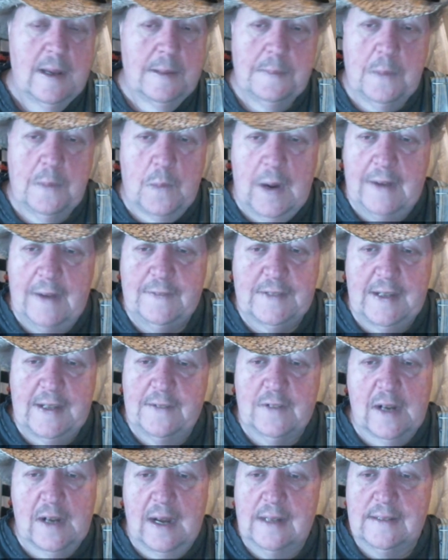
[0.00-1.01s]
My wife's
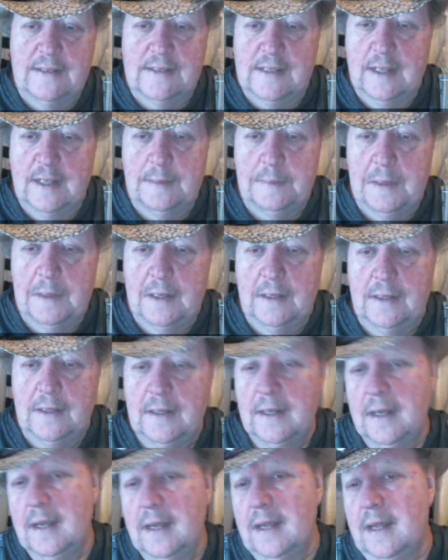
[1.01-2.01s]
never gotten sunburned,
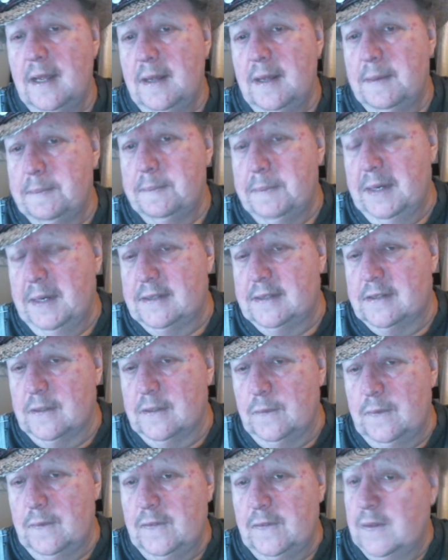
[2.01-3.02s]
but so
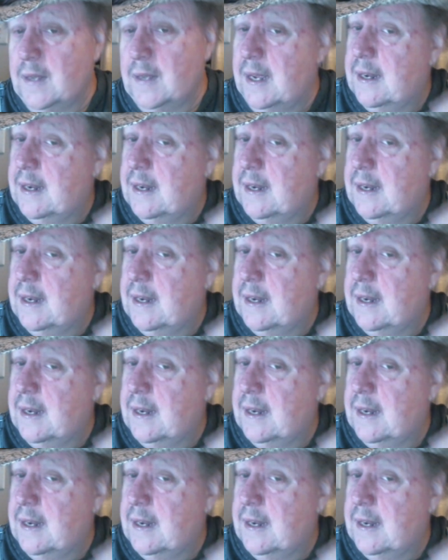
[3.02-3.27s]
I've only had